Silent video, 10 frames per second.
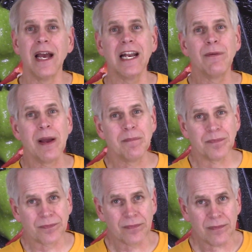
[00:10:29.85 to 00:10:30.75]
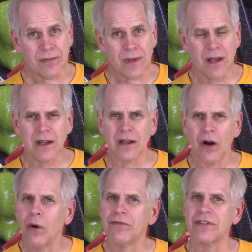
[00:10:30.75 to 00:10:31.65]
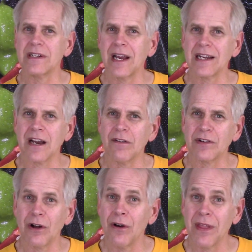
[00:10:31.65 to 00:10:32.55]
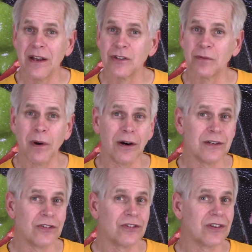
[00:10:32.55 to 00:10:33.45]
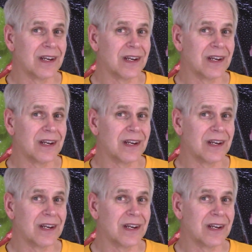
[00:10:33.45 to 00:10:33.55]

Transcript: Anyway, hopefully I covered all those parts